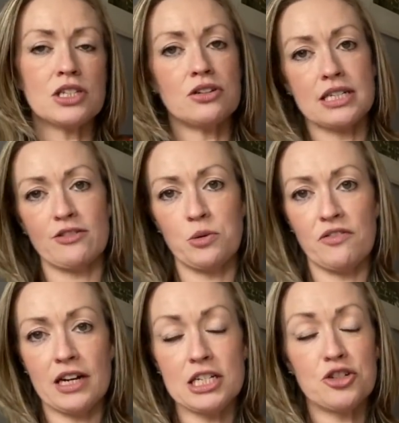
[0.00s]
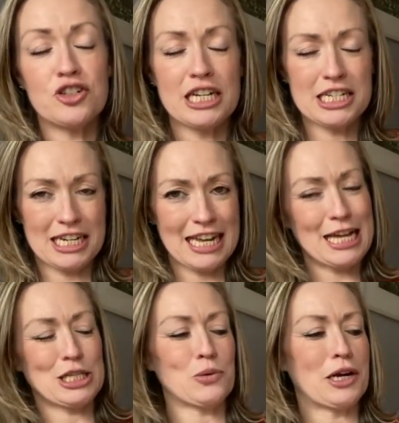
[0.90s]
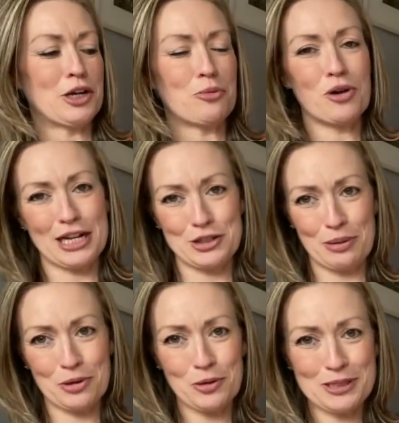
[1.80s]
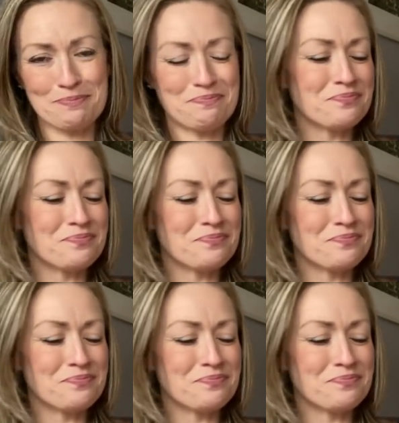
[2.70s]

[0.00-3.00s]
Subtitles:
so you just have to be very strategic as to where your bra strap goes.